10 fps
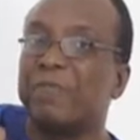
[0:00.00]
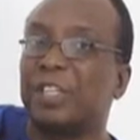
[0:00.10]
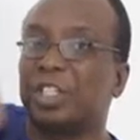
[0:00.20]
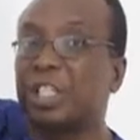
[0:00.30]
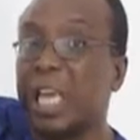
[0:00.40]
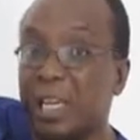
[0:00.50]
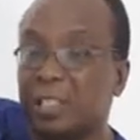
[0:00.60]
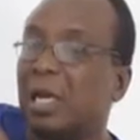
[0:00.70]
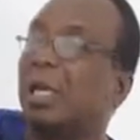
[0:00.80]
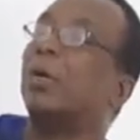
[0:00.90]
facie
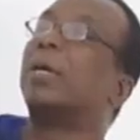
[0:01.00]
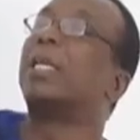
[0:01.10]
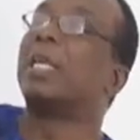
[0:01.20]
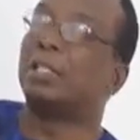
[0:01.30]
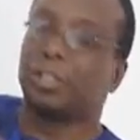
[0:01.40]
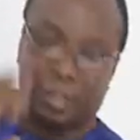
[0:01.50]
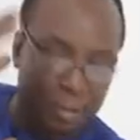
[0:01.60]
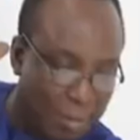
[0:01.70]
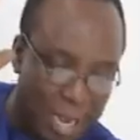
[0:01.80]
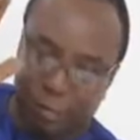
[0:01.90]
case, and okay, that's
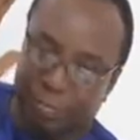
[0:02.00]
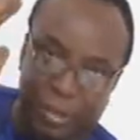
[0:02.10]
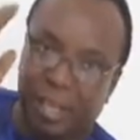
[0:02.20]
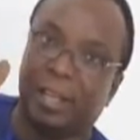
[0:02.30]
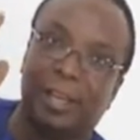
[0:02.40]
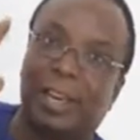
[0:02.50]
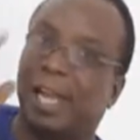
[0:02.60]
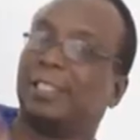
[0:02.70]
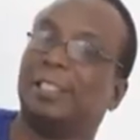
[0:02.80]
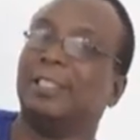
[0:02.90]
big
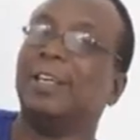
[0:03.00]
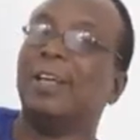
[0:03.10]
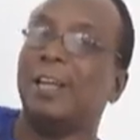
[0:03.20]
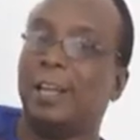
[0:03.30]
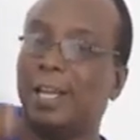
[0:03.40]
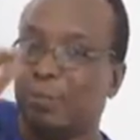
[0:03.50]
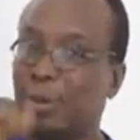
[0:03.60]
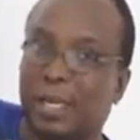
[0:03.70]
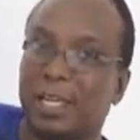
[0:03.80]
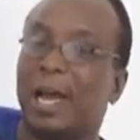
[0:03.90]
Latin. Let's
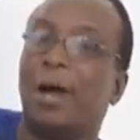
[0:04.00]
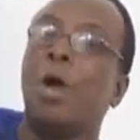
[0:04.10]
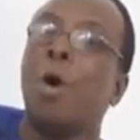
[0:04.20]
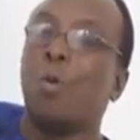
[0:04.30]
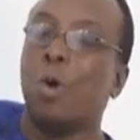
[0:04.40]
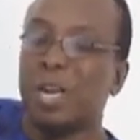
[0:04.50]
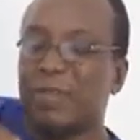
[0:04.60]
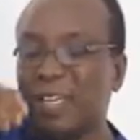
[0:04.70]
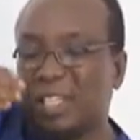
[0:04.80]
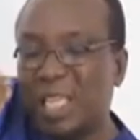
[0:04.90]
break it down. Once
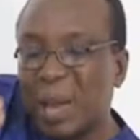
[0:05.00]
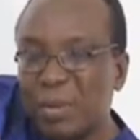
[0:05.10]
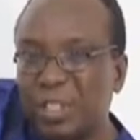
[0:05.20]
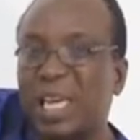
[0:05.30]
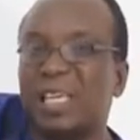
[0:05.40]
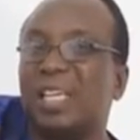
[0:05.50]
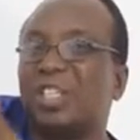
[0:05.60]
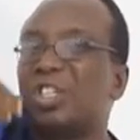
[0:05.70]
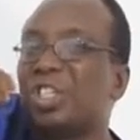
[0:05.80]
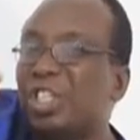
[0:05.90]
they've established that there
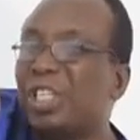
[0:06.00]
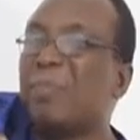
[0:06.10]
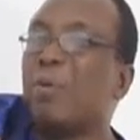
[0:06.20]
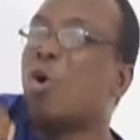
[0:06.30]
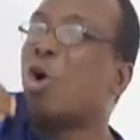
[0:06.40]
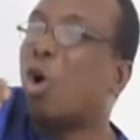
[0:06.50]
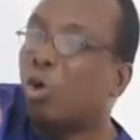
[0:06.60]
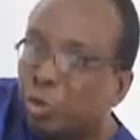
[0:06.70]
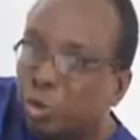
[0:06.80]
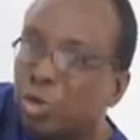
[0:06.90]
is reasonable
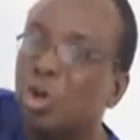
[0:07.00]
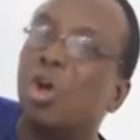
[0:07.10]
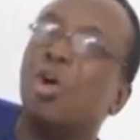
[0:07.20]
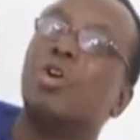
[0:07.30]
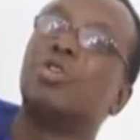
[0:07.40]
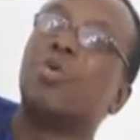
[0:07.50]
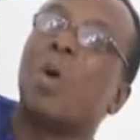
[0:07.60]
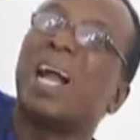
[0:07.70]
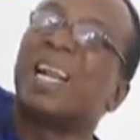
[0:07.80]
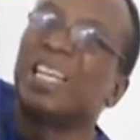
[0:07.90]
cause to
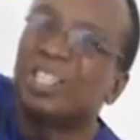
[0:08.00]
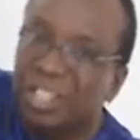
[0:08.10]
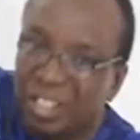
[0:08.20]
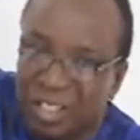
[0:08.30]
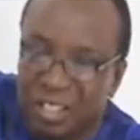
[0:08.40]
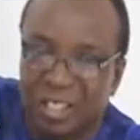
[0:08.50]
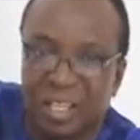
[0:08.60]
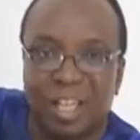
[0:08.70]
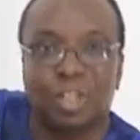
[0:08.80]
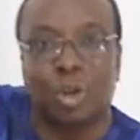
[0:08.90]
arrest
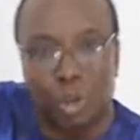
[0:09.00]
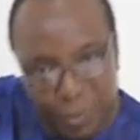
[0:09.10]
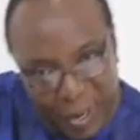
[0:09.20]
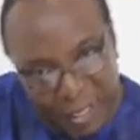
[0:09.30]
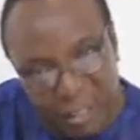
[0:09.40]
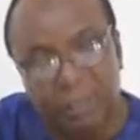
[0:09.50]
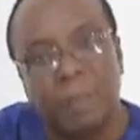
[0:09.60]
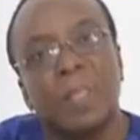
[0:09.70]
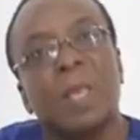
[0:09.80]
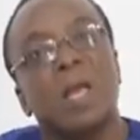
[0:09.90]
a suspect,
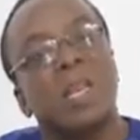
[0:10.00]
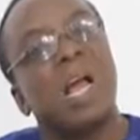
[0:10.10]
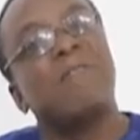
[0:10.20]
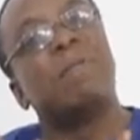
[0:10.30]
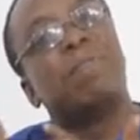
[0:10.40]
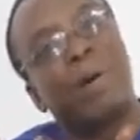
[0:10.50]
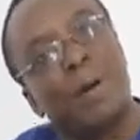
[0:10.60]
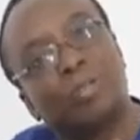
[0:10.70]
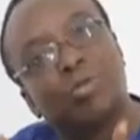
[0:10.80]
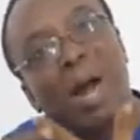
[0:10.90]
they have the
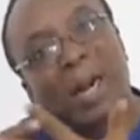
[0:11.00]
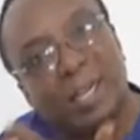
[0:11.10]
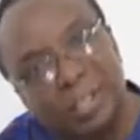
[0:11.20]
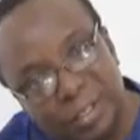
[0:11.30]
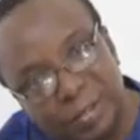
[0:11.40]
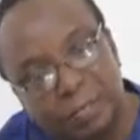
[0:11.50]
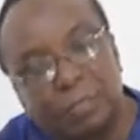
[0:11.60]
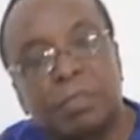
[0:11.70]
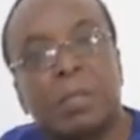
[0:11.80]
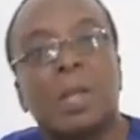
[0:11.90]
power to arrest.
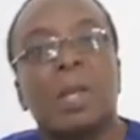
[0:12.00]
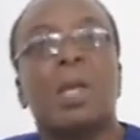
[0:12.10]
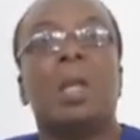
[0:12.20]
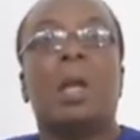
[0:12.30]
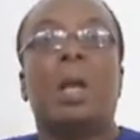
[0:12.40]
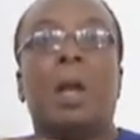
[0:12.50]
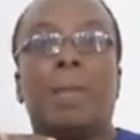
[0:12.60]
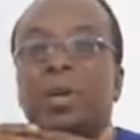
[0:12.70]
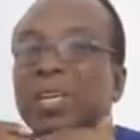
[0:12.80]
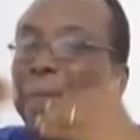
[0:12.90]

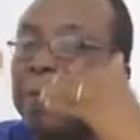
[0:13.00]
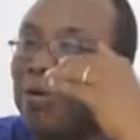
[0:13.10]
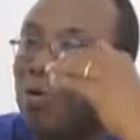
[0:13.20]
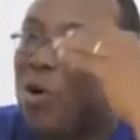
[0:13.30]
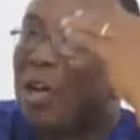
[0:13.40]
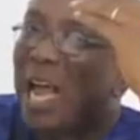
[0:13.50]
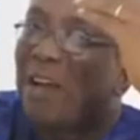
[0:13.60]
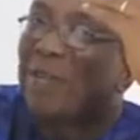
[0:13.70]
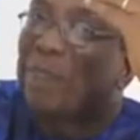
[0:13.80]
But they do not have